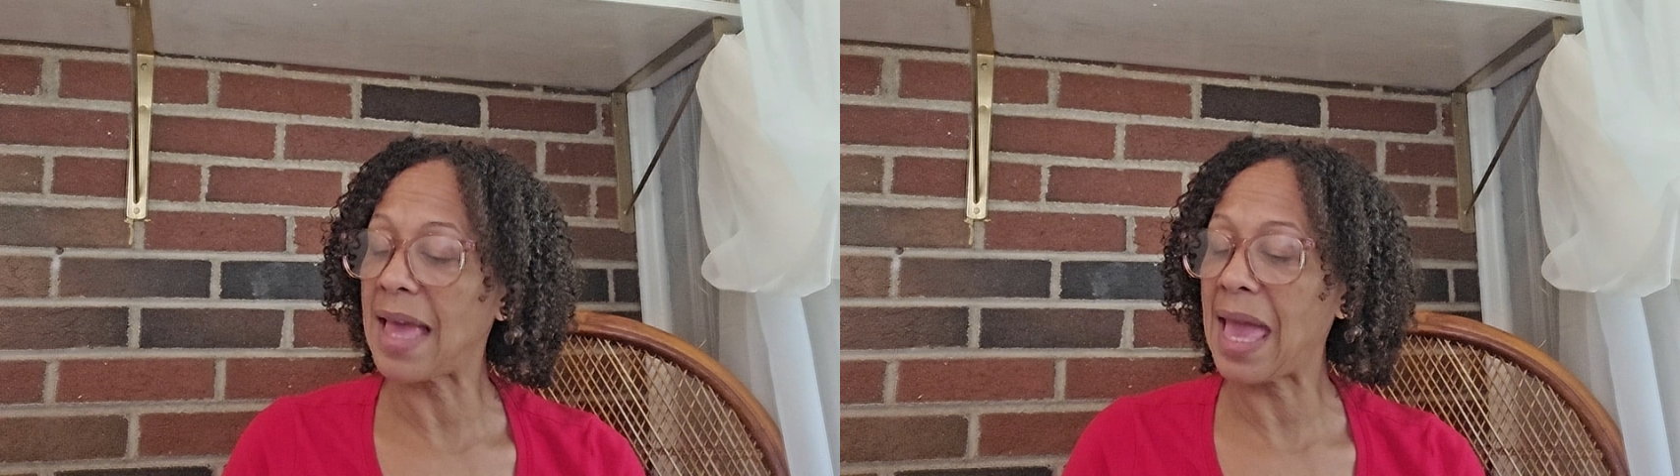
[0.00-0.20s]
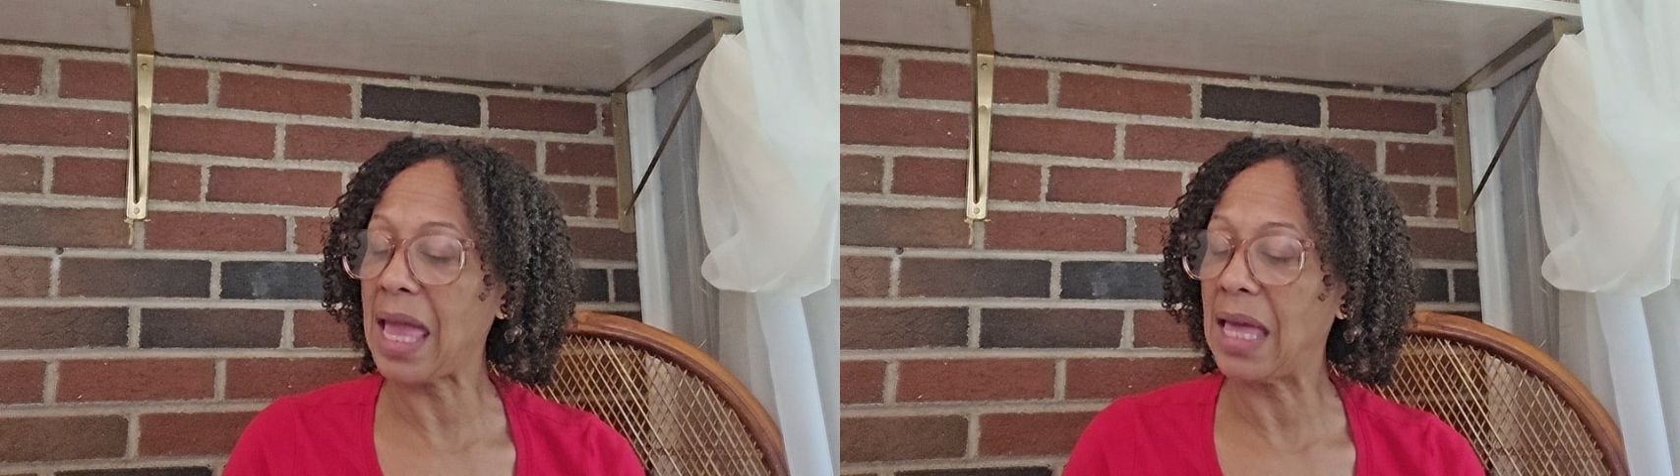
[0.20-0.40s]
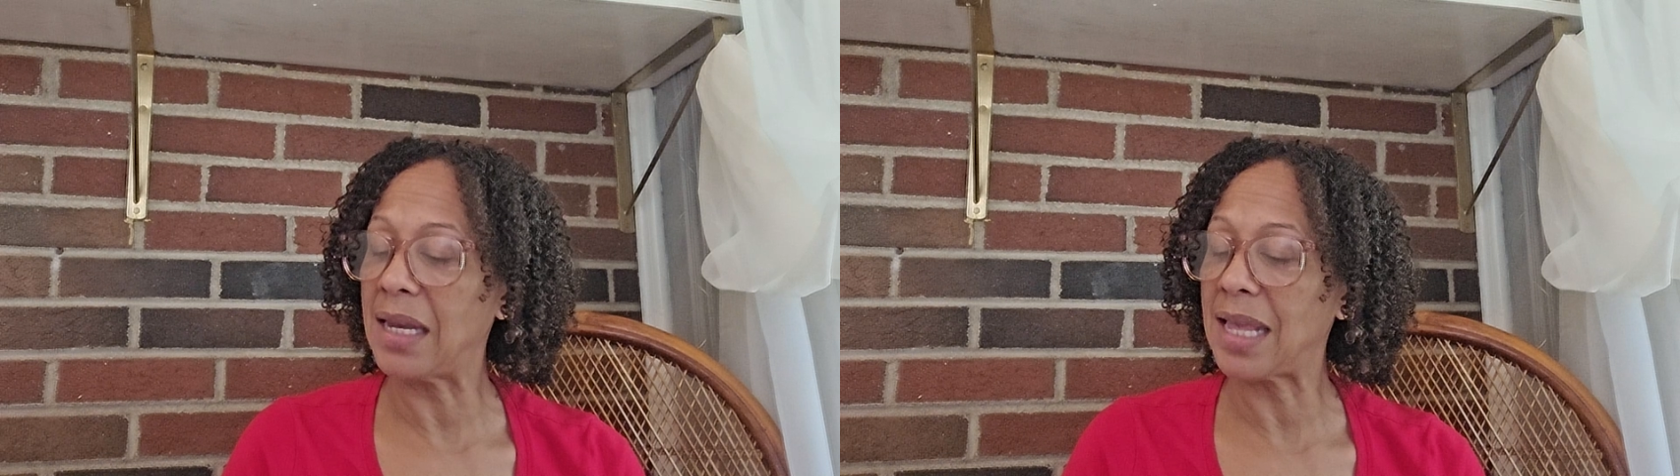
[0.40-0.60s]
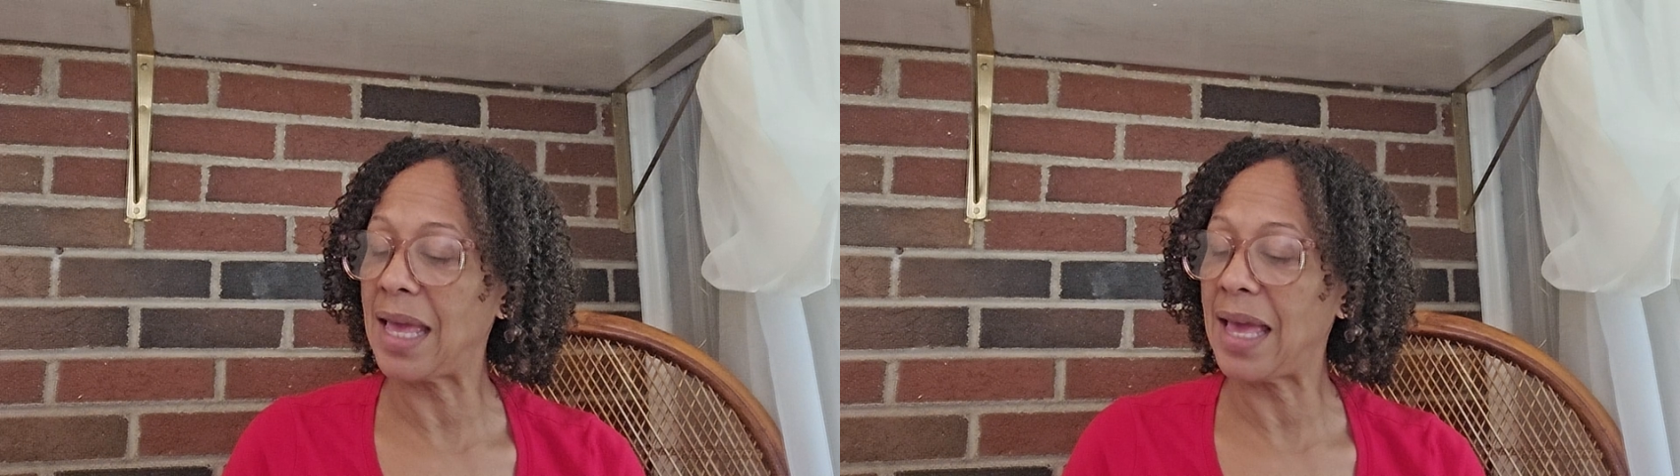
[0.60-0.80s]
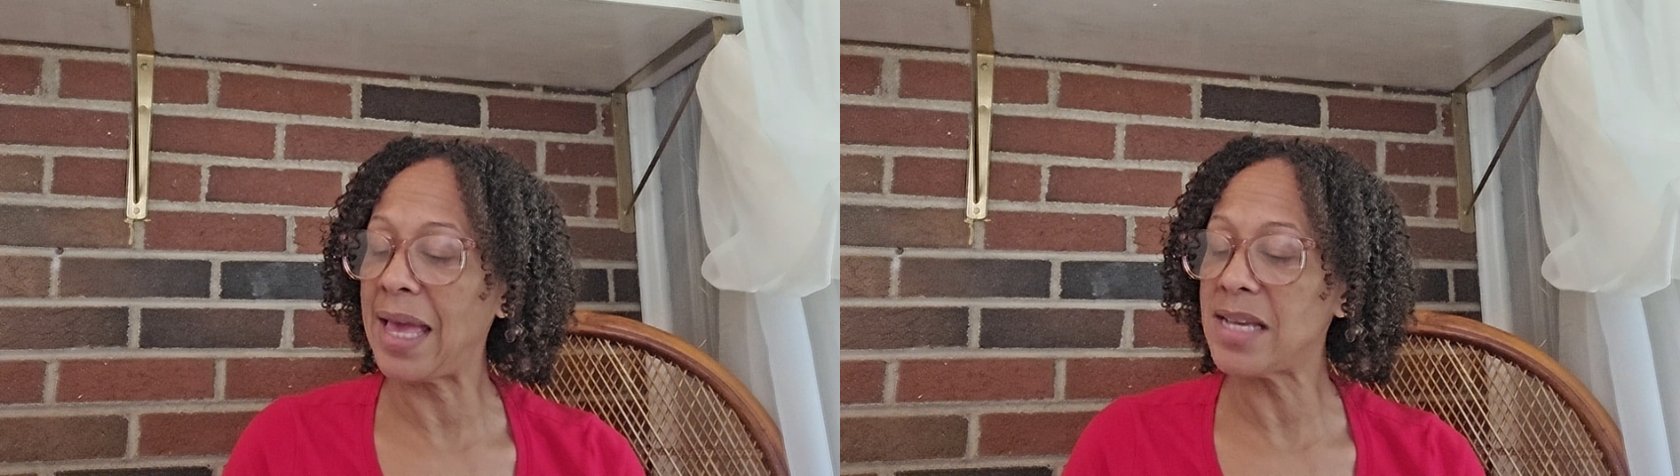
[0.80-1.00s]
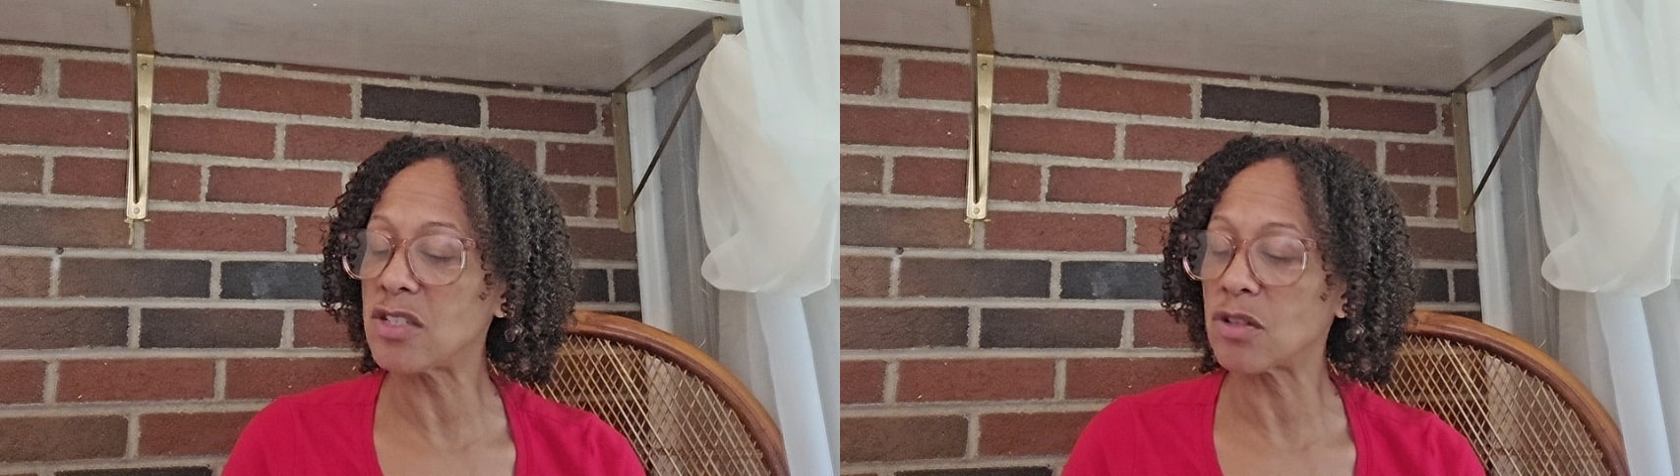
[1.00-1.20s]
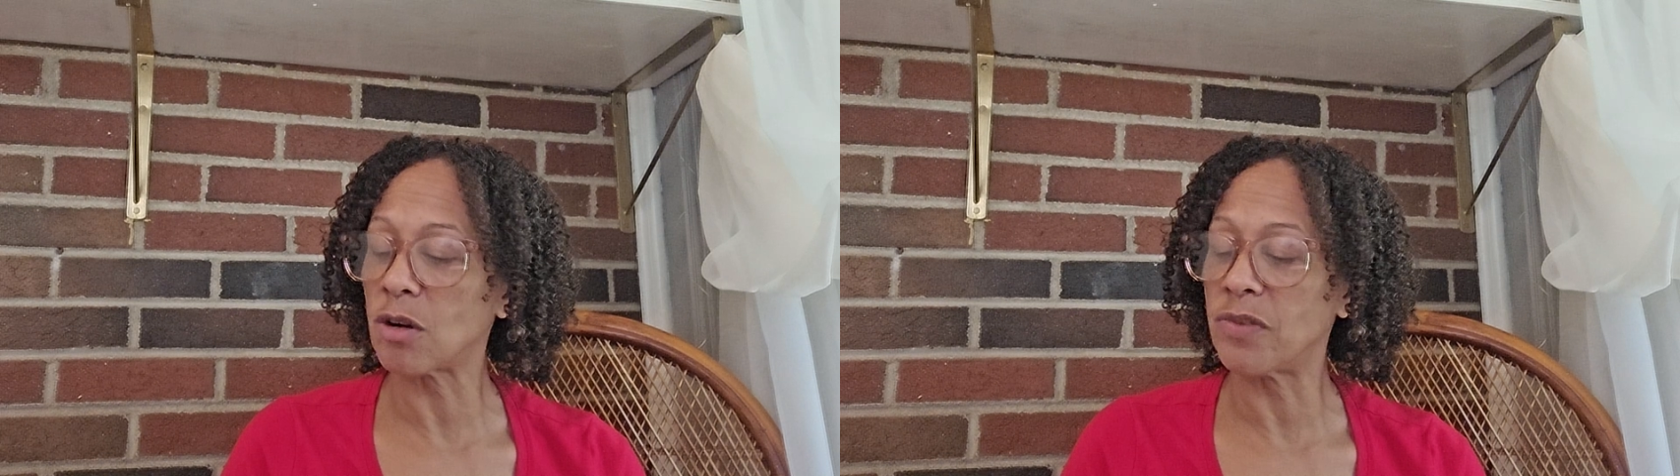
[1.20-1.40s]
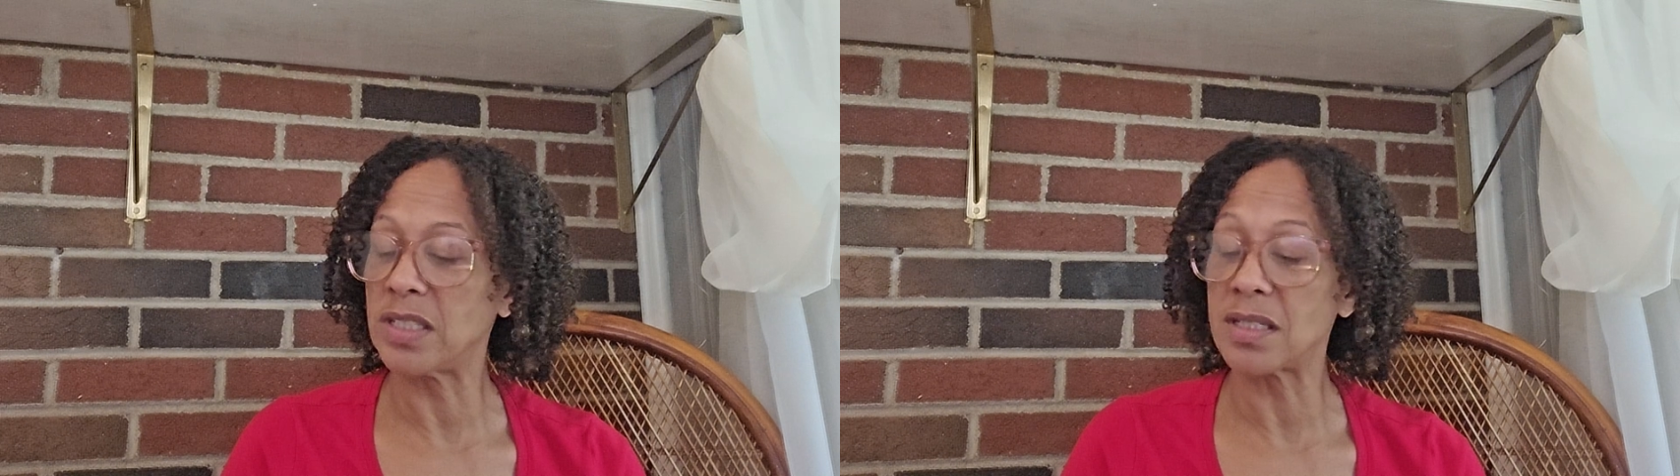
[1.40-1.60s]
and a
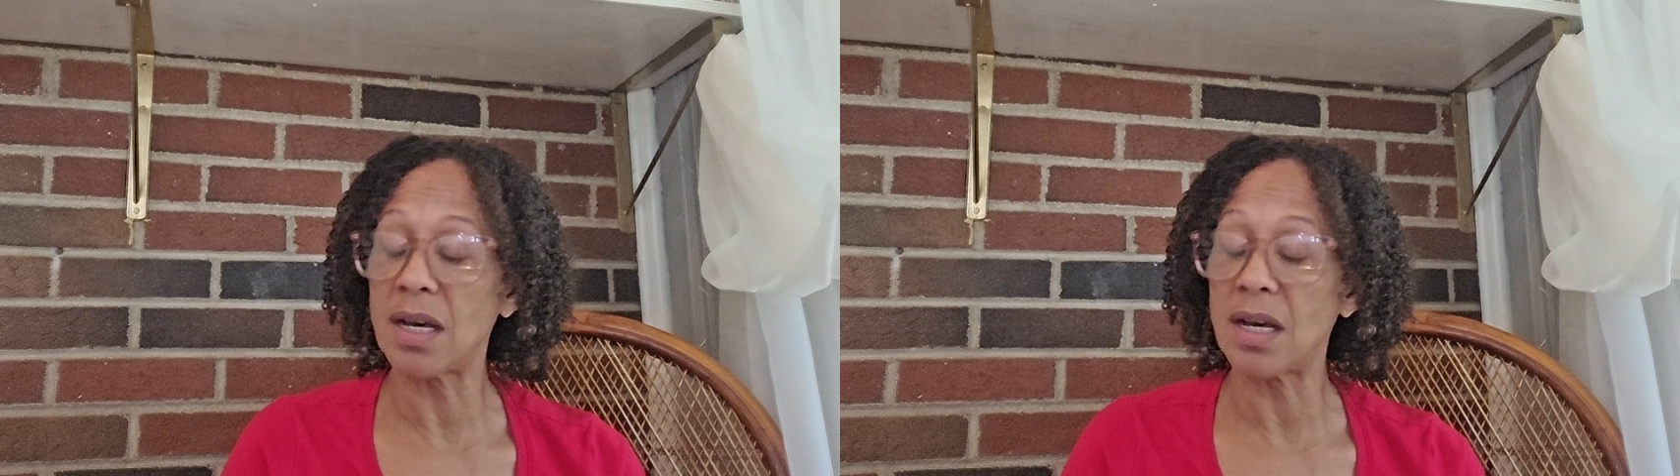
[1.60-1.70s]
servant